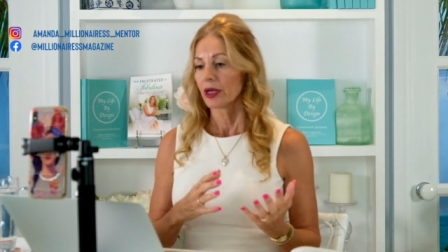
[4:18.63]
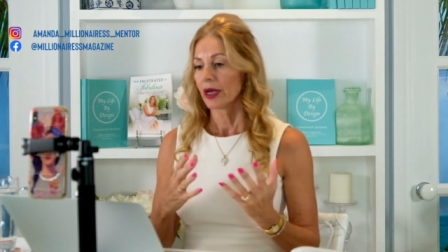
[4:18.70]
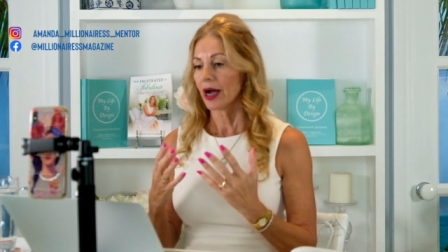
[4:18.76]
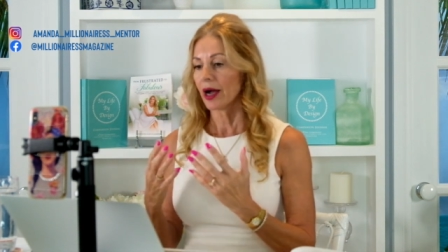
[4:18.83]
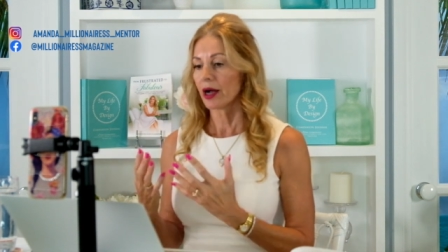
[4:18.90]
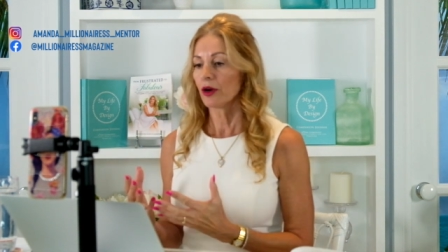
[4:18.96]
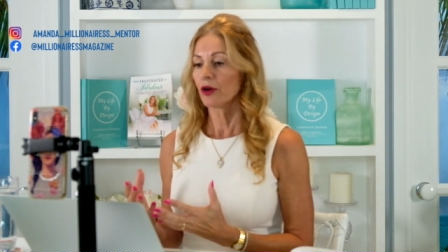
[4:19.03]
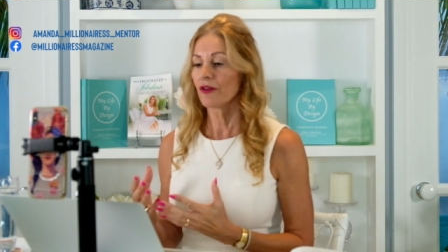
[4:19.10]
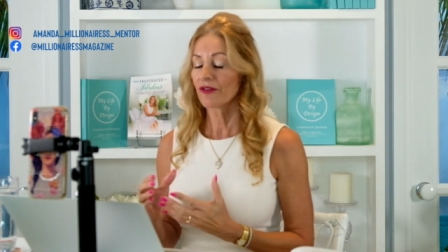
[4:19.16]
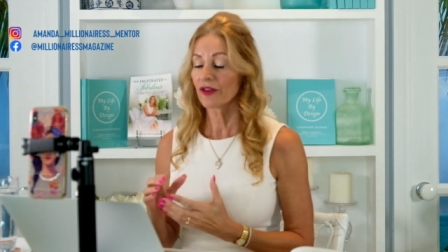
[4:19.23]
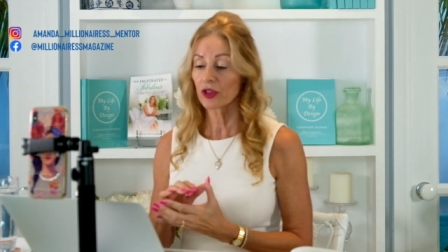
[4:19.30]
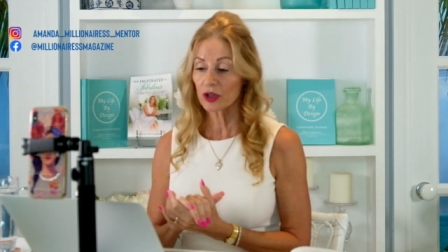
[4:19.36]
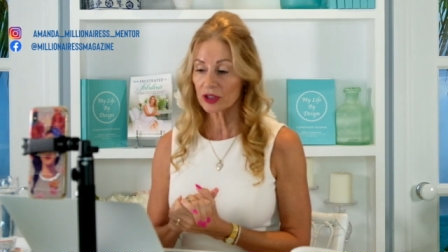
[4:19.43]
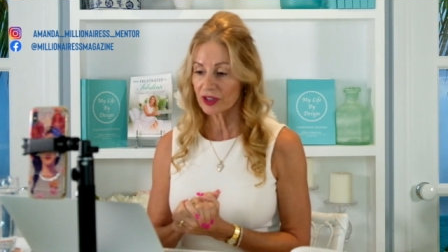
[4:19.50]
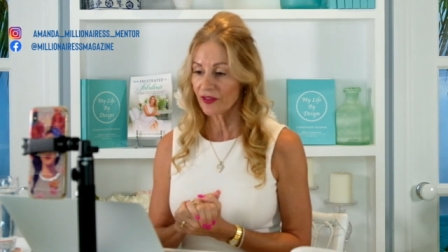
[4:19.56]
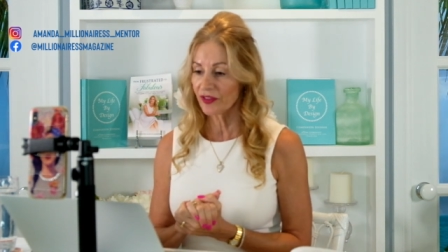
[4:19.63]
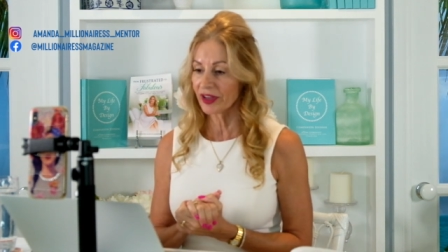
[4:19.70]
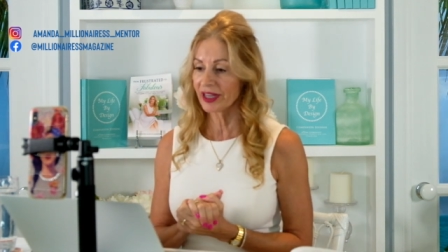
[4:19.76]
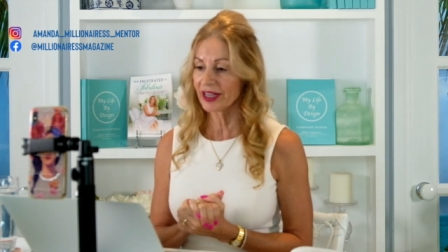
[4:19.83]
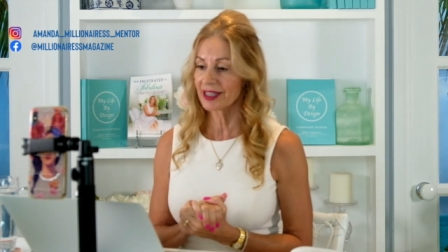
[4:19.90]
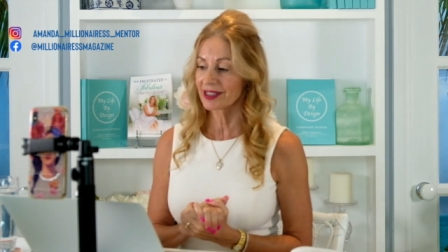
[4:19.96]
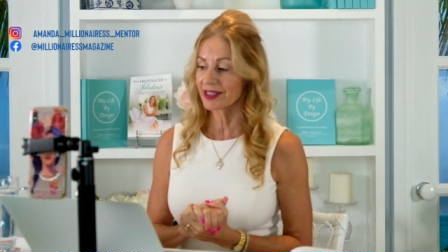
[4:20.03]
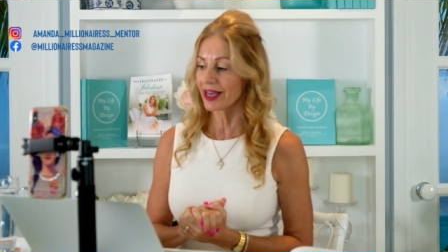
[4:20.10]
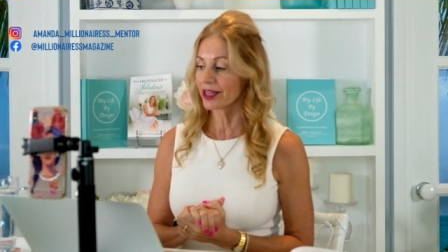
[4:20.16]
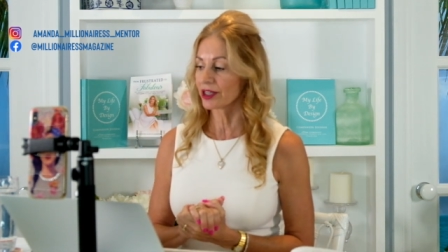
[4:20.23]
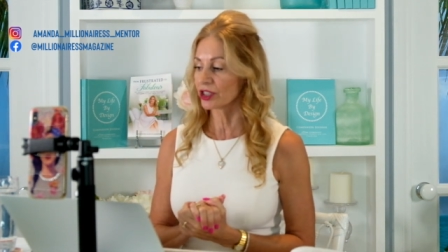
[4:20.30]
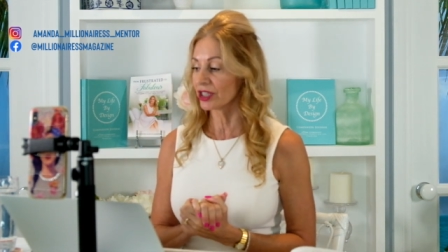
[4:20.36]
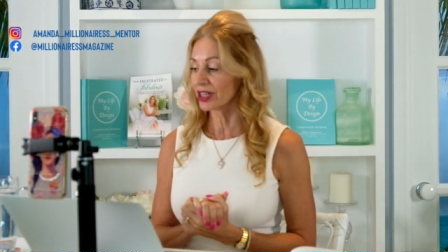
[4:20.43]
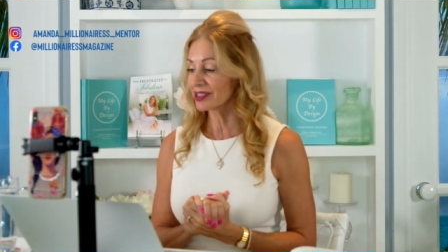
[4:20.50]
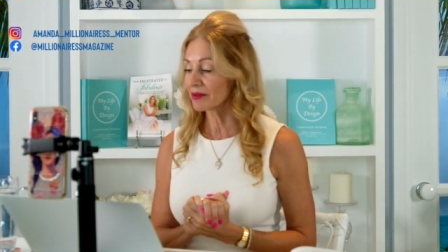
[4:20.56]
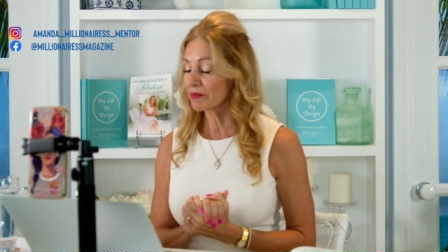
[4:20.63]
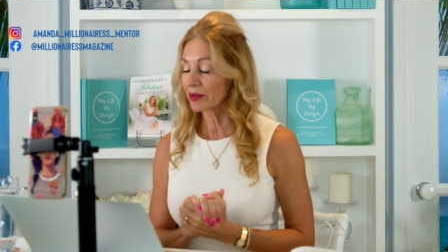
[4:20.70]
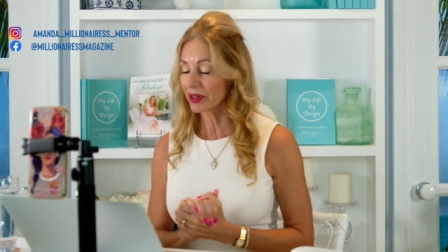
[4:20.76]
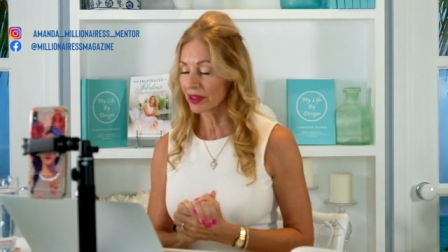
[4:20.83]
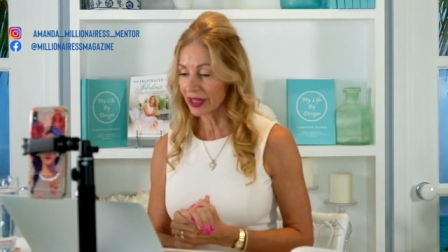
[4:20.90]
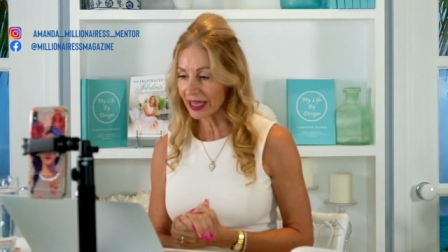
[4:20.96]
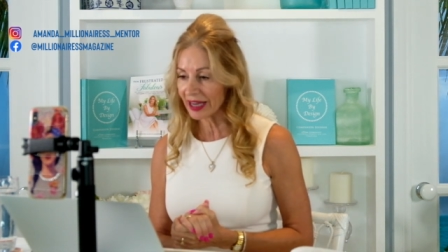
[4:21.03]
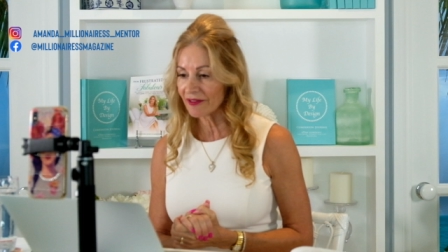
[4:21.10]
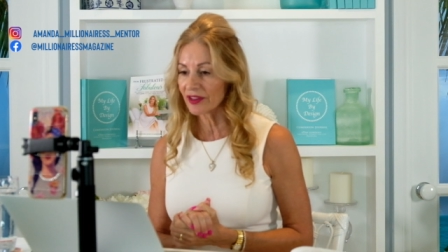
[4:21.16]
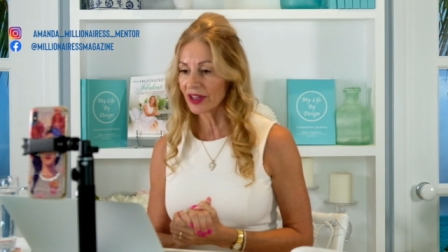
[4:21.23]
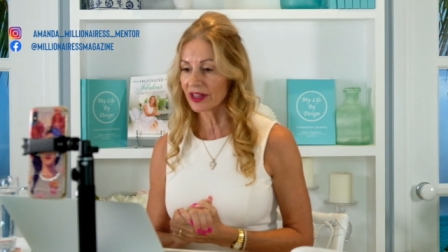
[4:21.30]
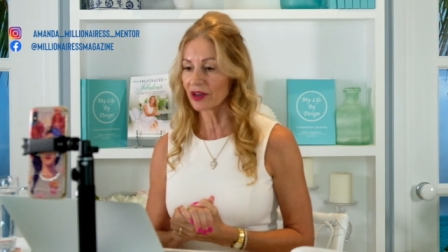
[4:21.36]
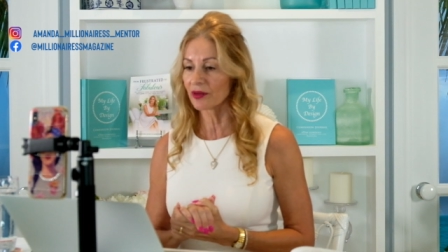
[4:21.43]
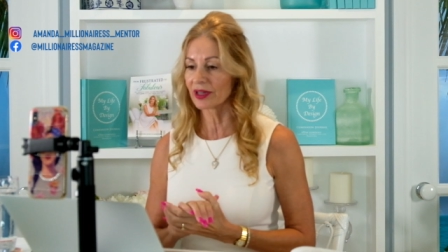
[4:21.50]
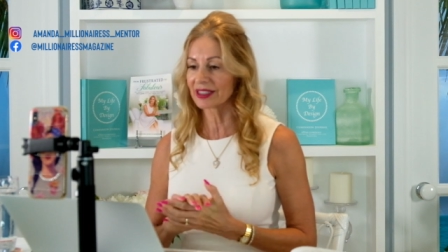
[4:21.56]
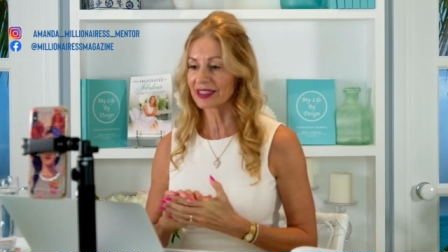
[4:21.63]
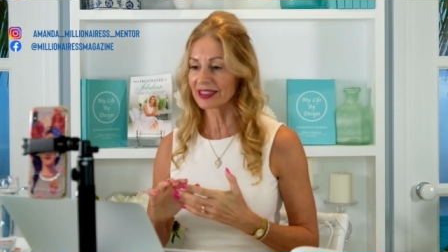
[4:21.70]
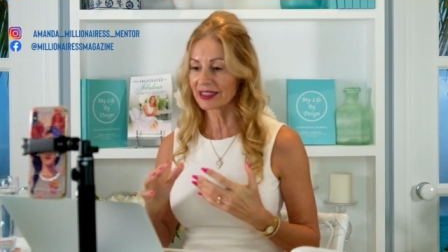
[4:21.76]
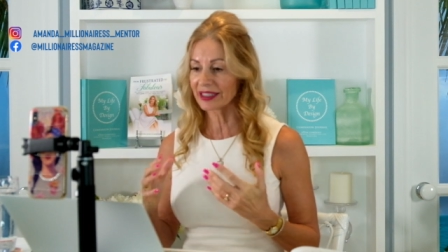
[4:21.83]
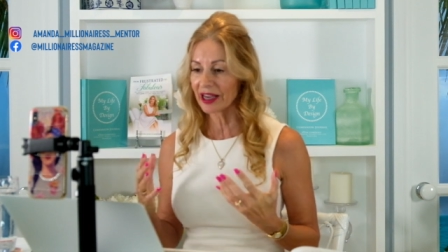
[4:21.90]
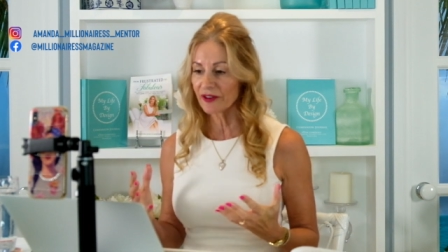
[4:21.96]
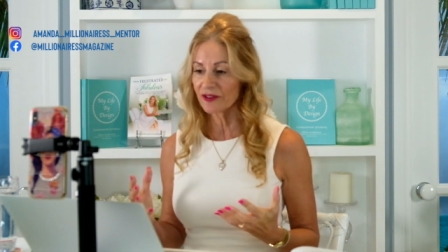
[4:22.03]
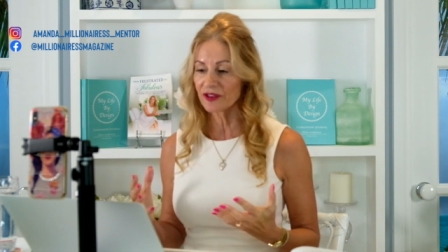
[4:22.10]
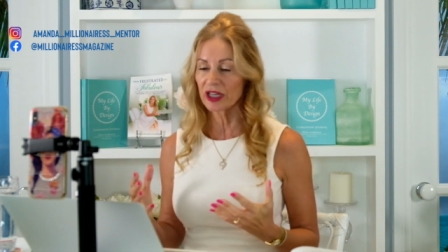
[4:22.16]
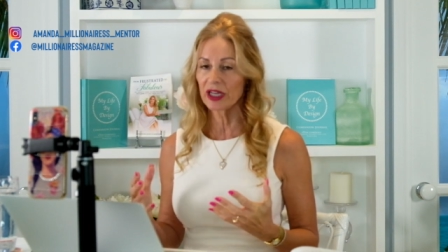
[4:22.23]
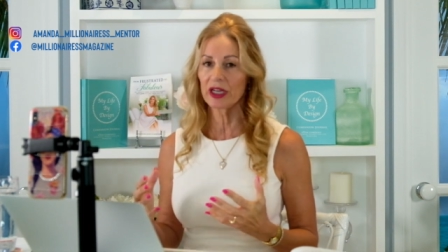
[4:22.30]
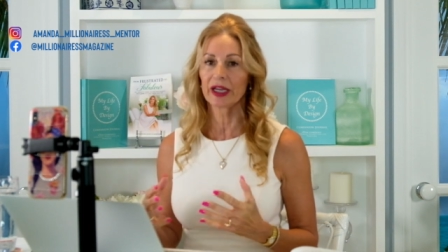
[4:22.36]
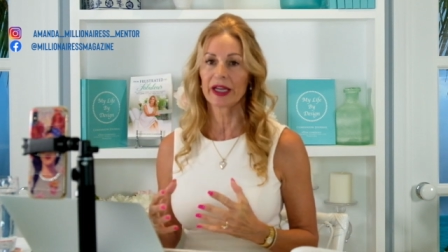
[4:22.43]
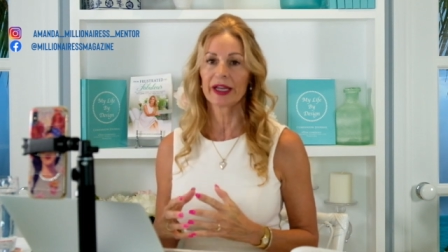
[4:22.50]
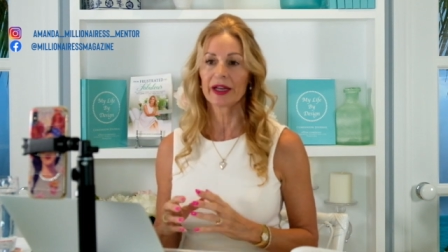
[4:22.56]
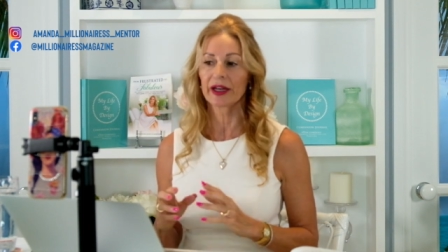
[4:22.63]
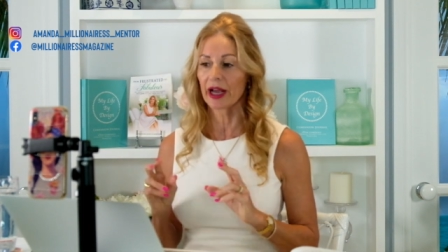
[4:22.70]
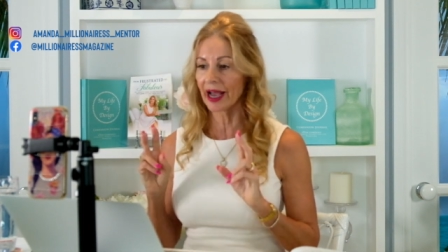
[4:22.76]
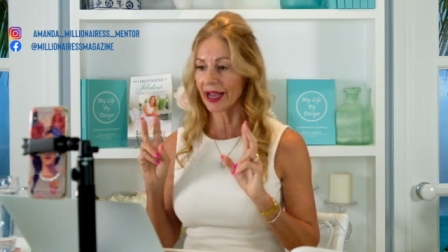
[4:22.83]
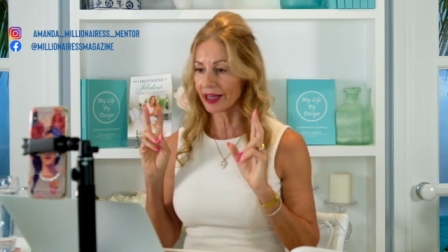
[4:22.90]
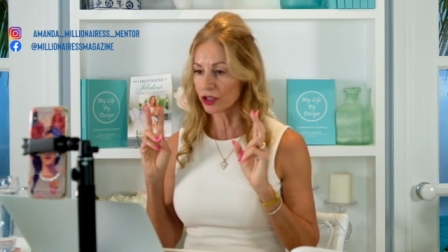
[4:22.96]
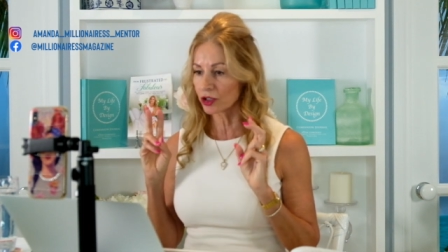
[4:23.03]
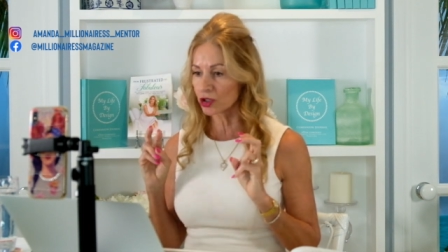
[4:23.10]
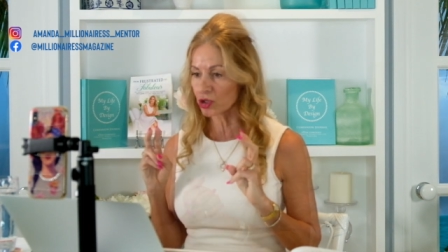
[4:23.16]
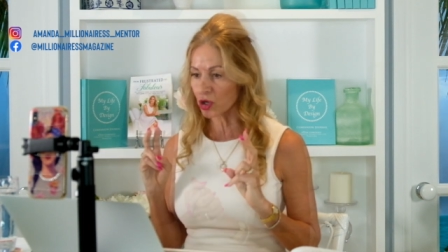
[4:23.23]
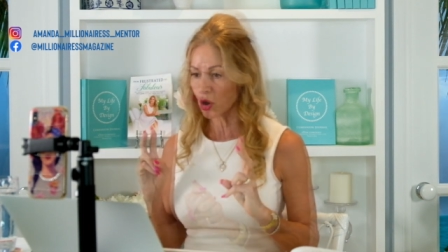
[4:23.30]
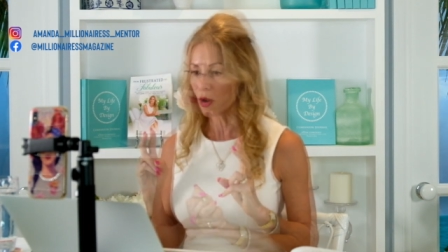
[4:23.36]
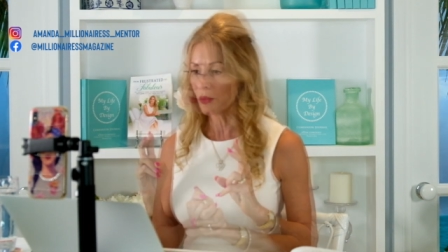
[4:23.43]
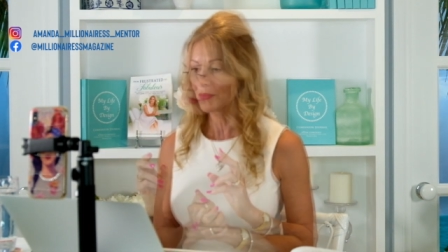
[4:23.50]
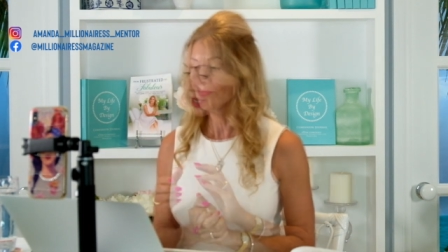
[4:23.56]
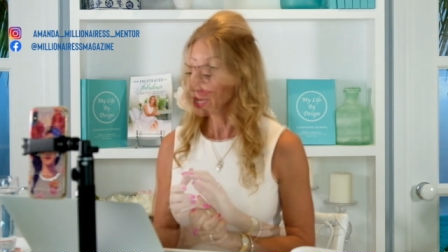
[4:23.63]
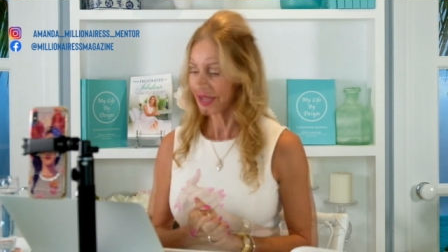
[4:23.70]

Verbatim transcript: uh, her philosophy is that she doesn't believe that there is safety in a job